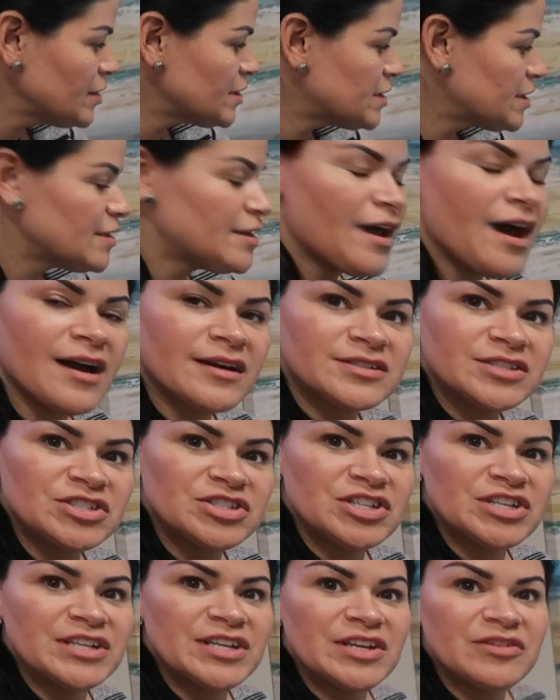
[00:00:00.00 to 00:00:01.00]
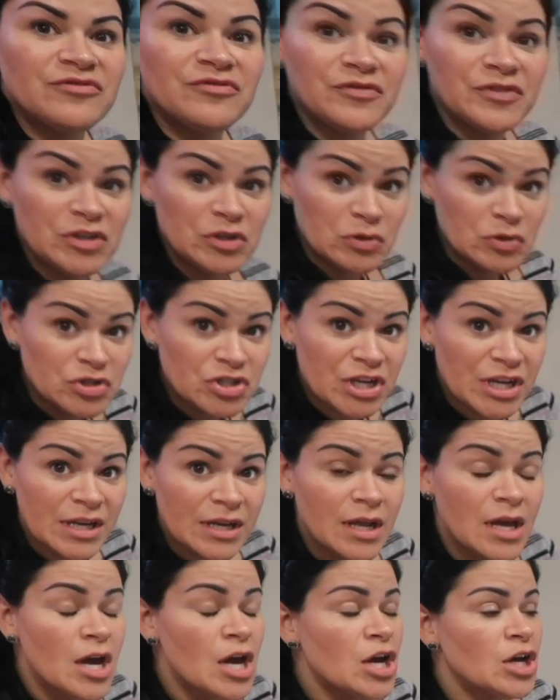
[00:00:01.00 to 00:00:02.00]
It's an oxygen
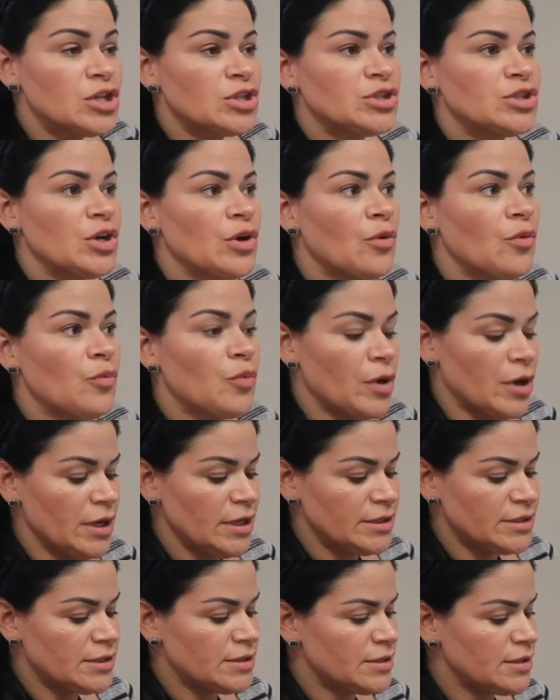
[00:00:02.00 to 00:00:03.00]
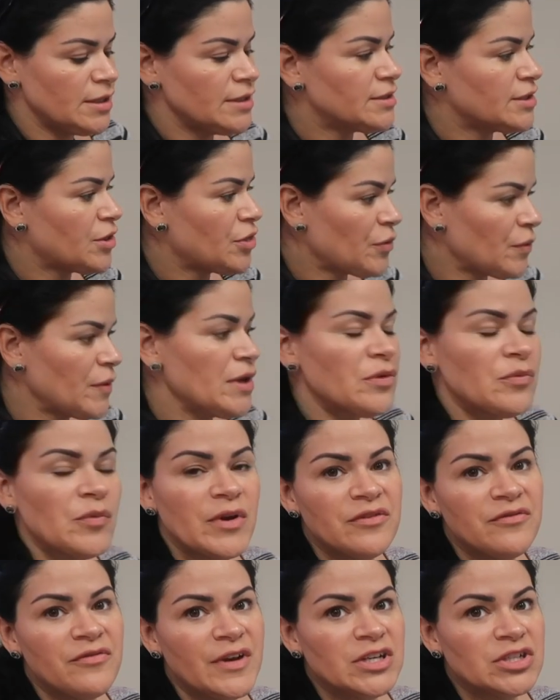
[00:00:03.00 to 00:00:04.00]
infusion. Mm-hmm. So we're it's a
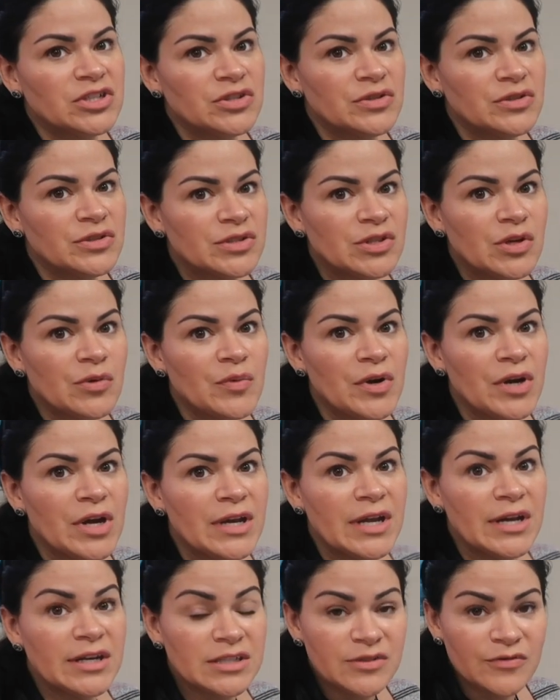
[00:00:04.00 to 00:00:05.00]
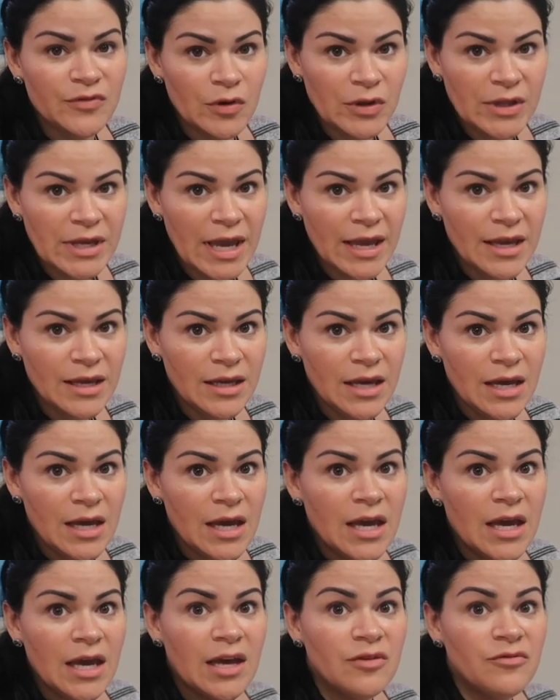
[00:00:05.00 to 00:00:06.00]
3-in-1 facial. So we're gonna exfoliate,
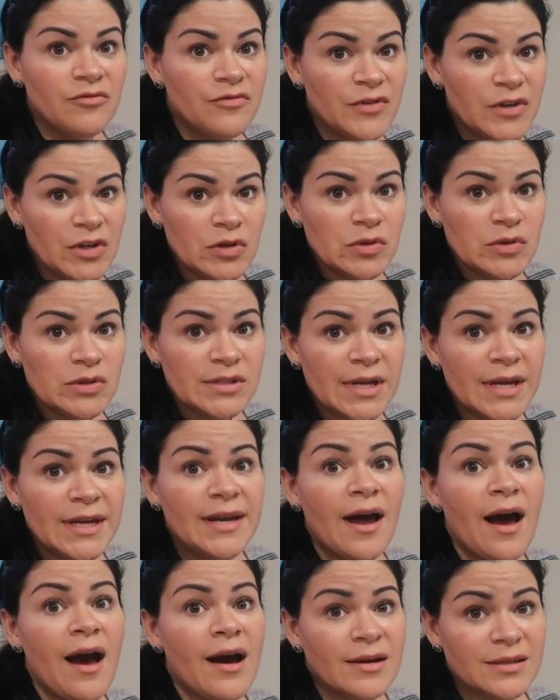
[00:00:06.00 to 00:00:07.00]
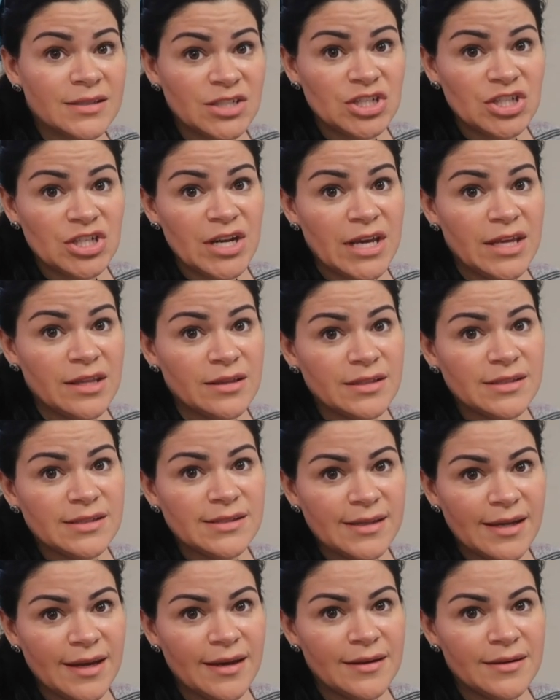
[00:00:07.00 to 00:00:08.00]
infuse, and oxygenate the
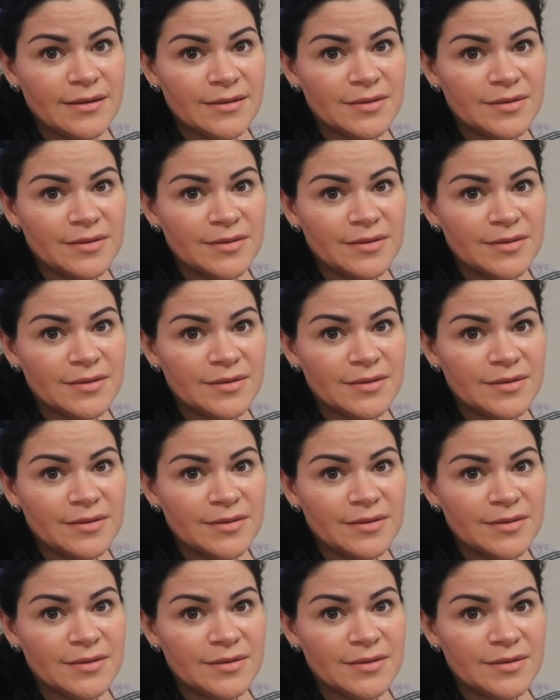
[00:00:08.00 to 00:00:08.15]
skin.